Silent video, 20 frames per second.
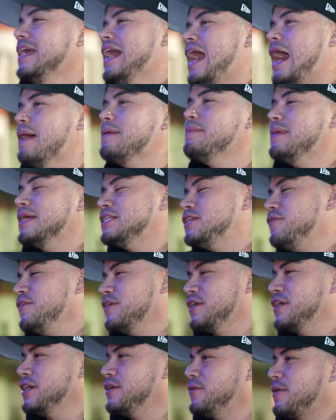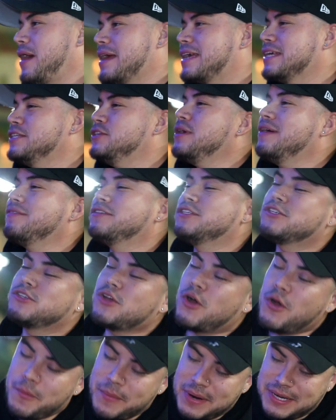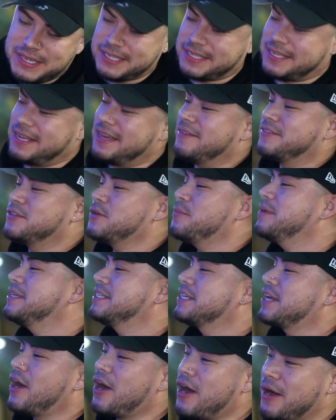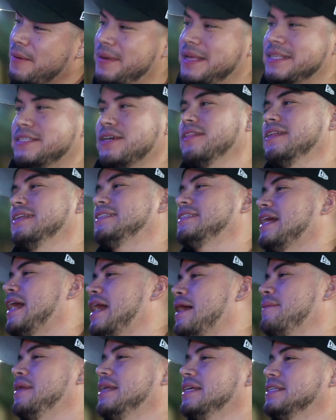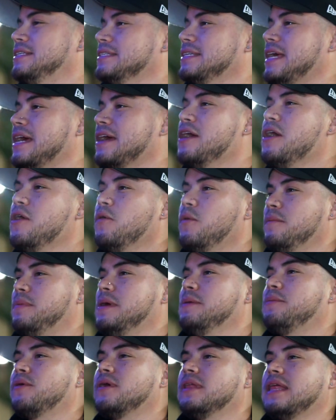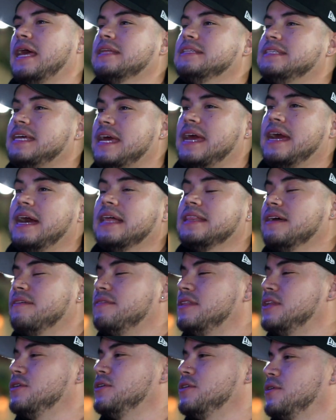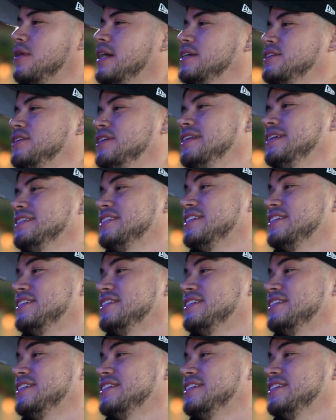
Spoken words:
I mean, it makes you feel good, right? Because you have so much stuff, so much comments all the time. Yeah. And it's just like, when people are like, dang, I love the new direction.